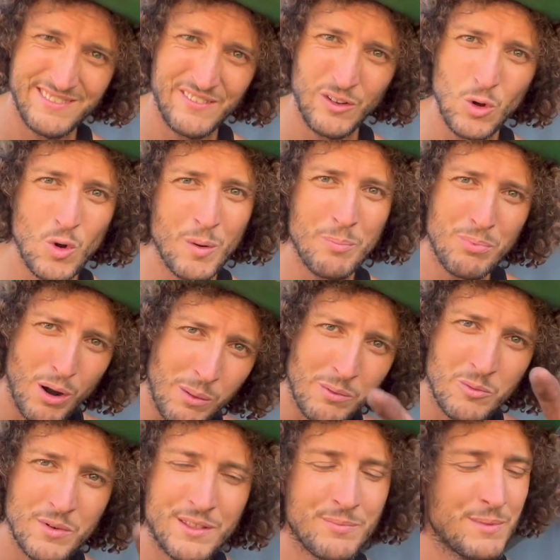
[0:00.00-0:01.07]
You got a
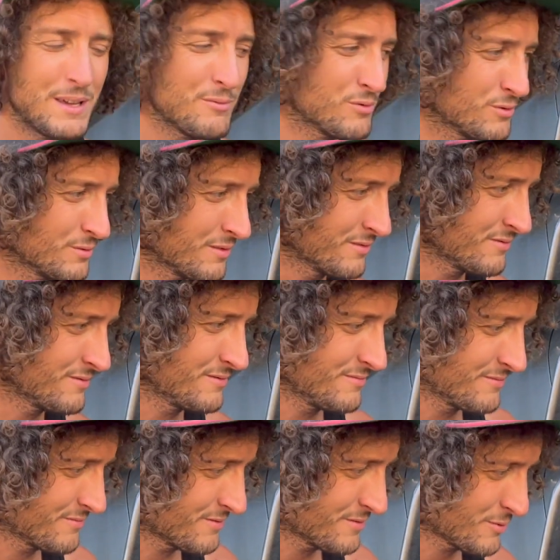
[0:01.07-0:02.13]
problem with me, well,
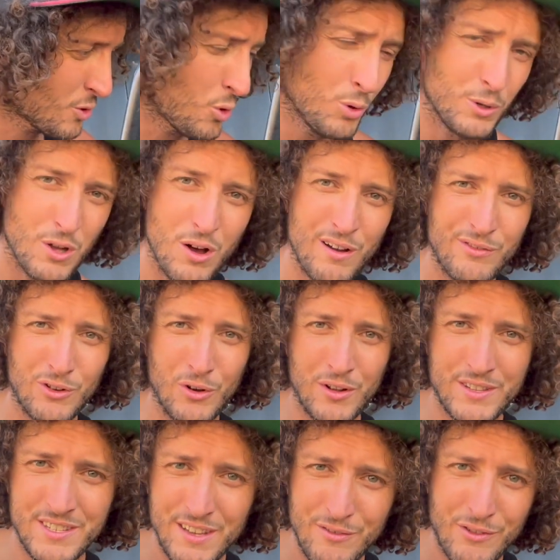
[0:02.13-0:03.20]
call
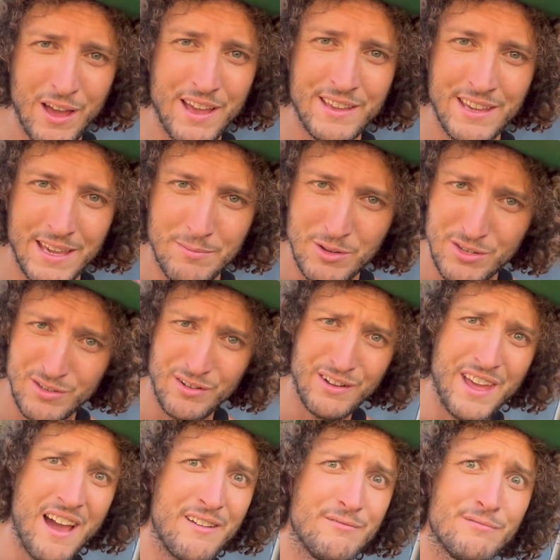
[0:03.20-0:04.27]
Lifeline, see if they care, because I
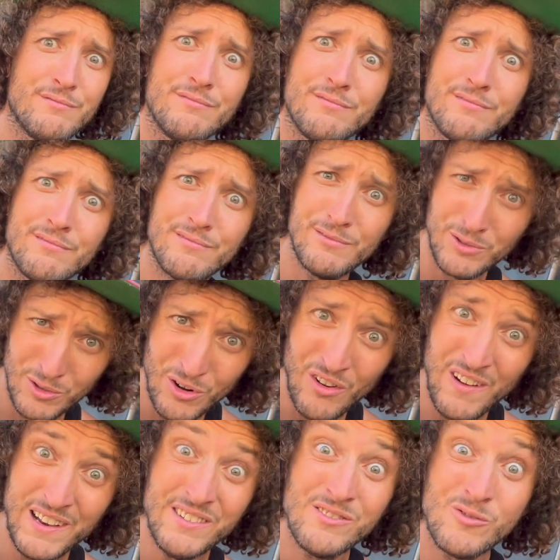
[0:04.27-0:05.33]
don't. All
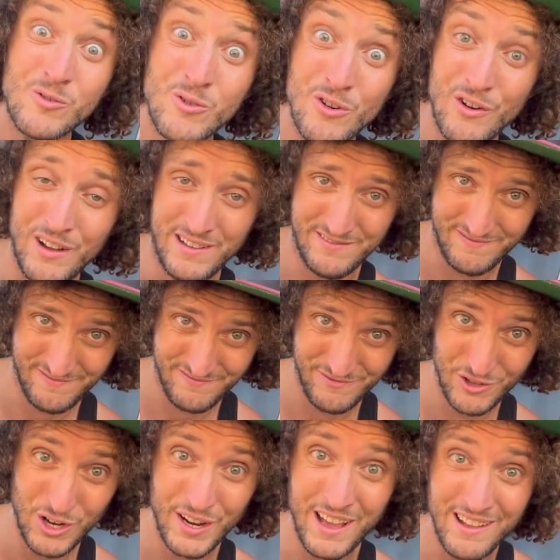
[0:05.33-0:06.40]
right? Righto.
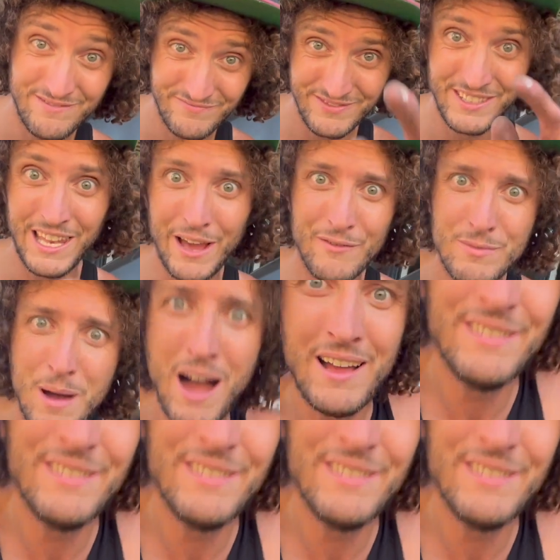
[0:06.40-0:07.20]
Love you, bye.